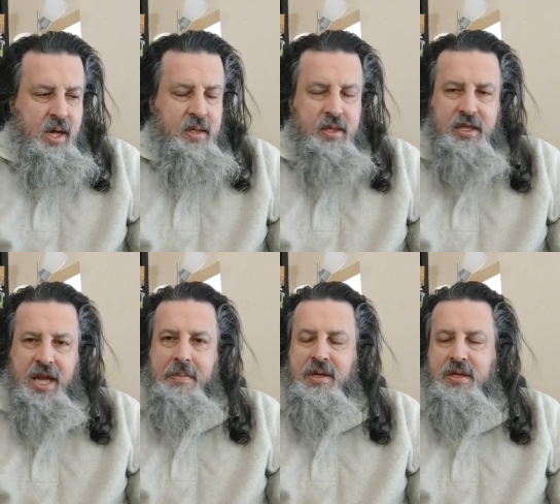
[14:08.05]
and the
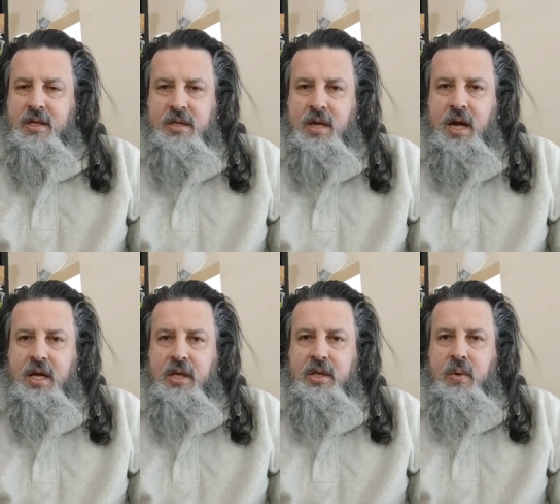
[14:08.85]
statement is not
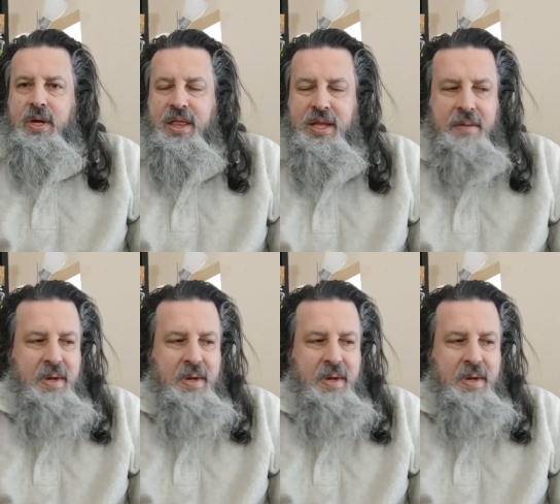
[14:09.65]
going to do anything.